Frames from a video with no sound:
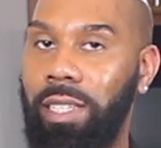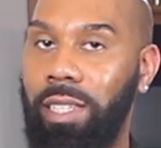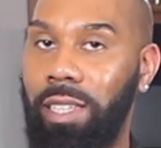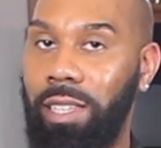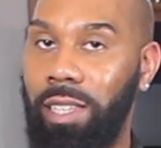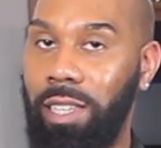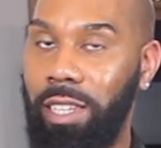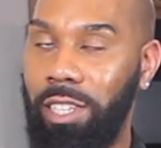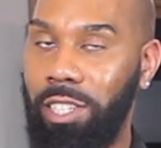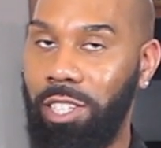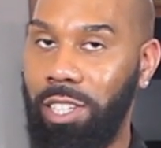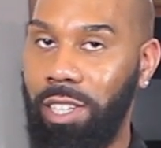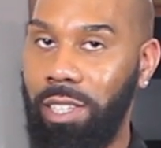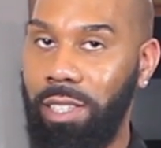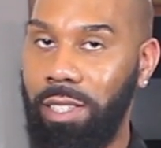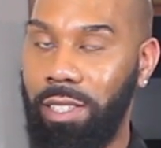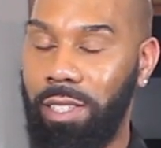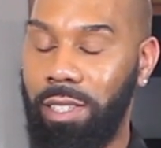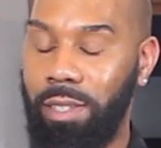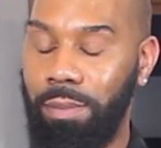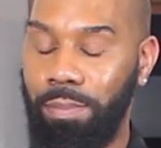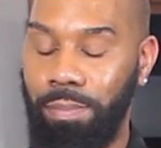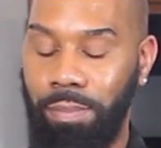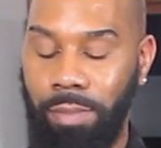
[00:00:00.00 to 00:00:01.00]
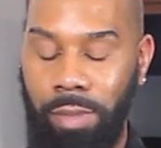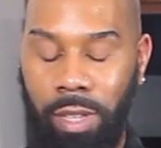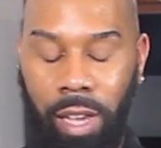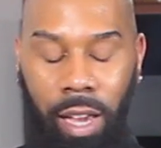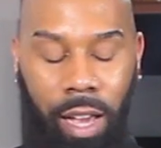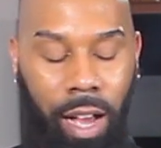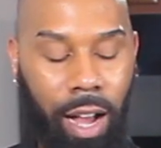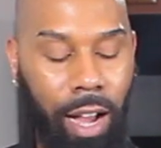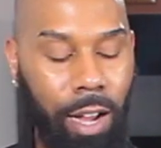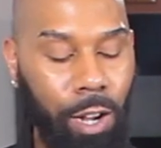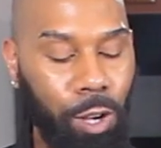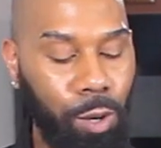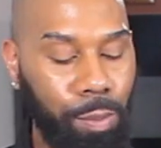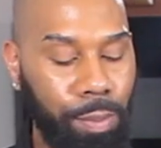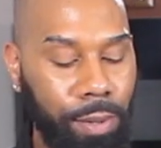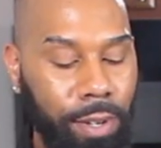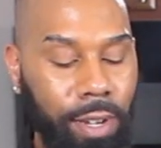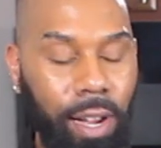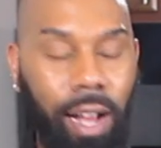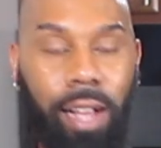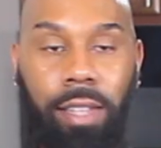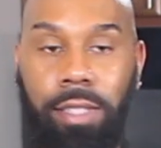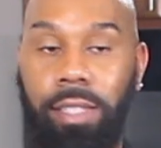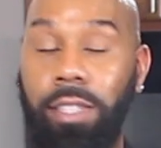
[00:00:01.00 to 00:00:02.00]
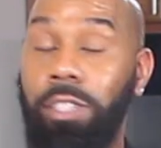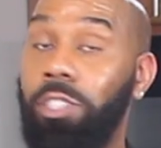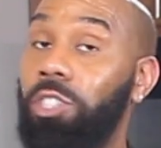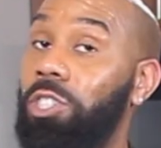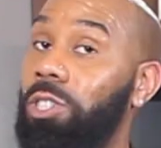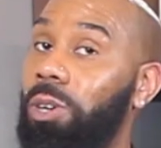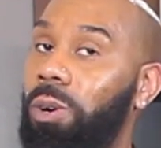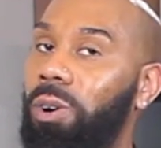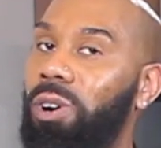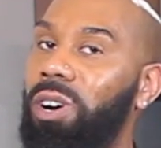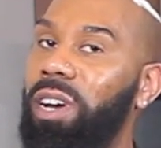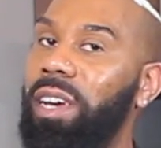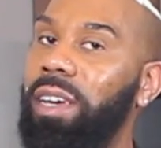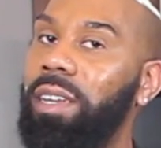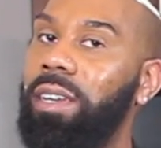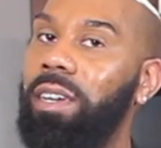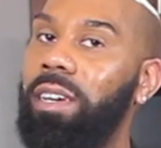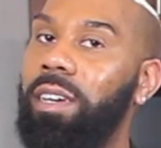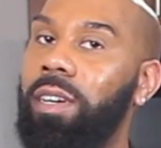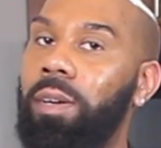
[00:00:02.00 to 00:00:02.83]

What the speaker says: Delicious. I hope you guys enjoyed.